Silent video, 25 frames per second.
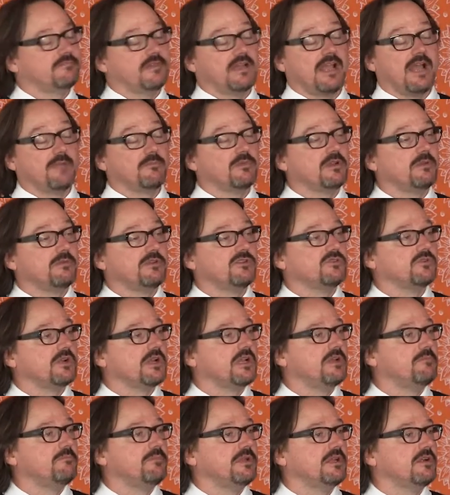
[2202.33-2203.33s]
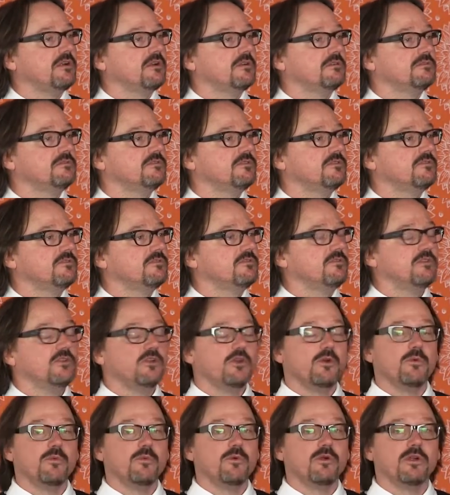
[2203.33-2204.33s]
I'm going to be drinking beer.
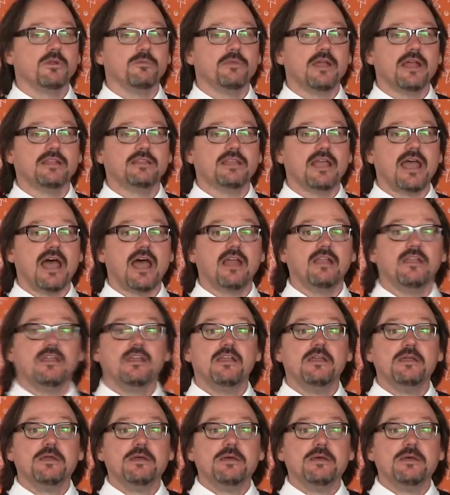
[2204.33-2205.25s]
No worry about that.